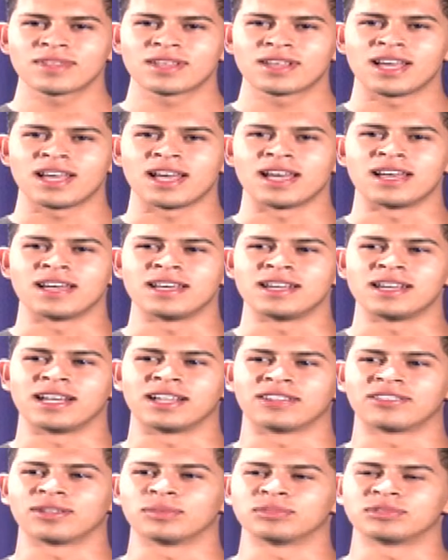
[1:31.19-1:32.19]
And
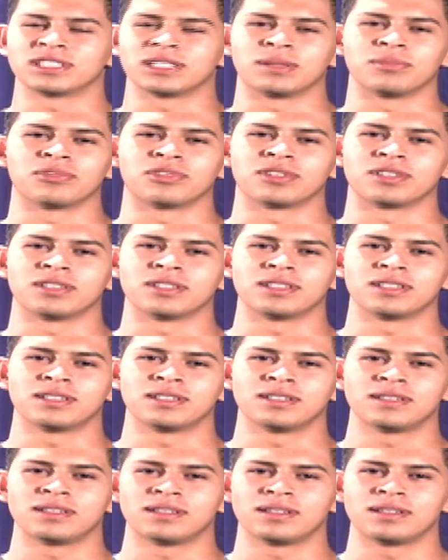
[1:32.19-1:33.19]
sometimes it
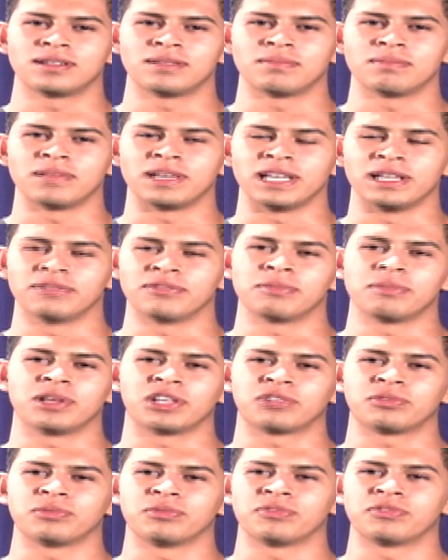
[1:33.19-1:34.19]
even
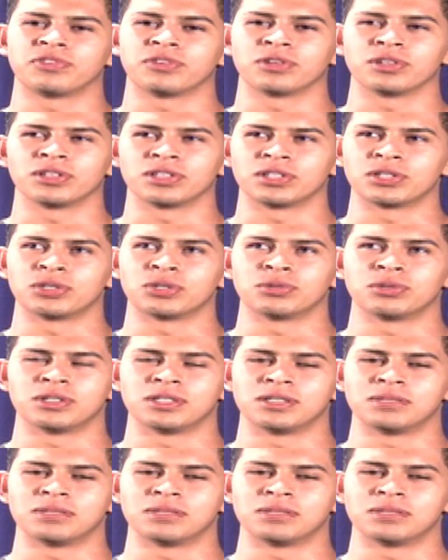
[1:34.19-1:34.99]
makes me feel a little